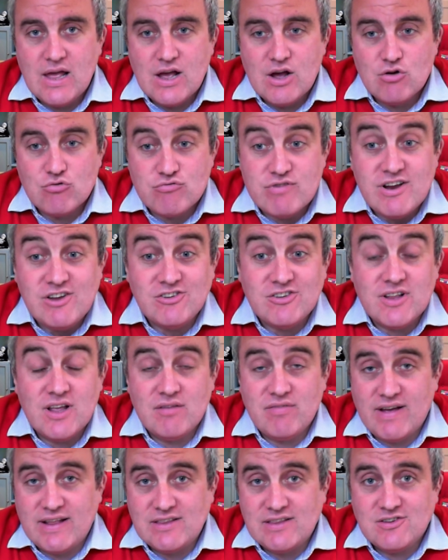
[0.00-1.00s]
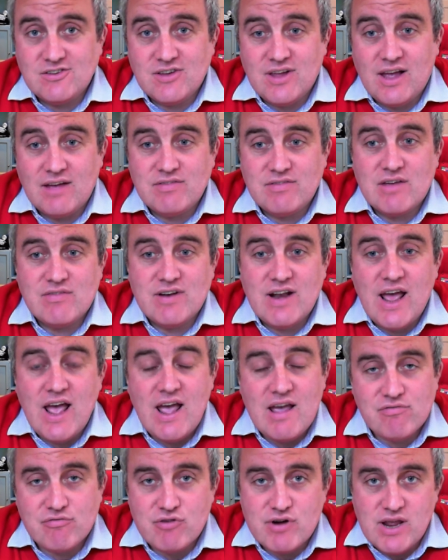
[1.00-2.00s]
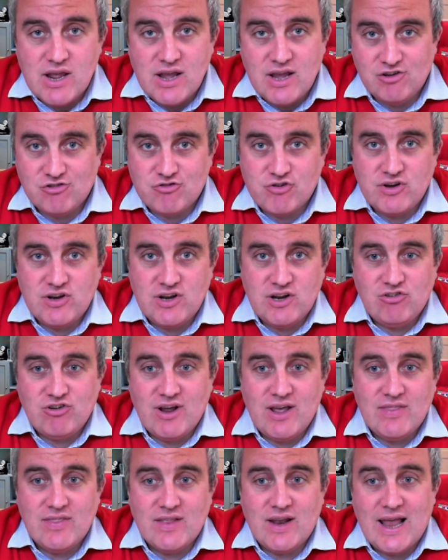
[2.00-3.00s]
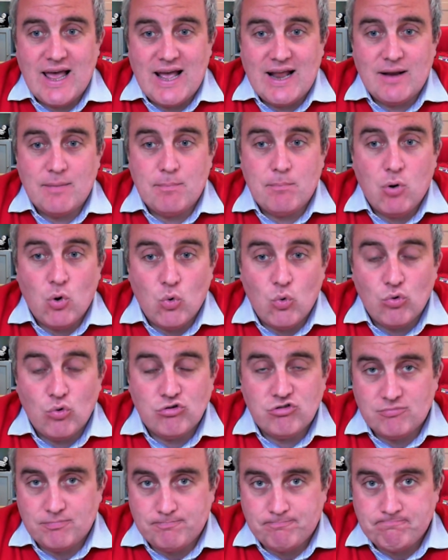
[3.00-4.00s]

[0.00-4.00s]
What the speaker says: Recent events have given every history teacher in the land pause.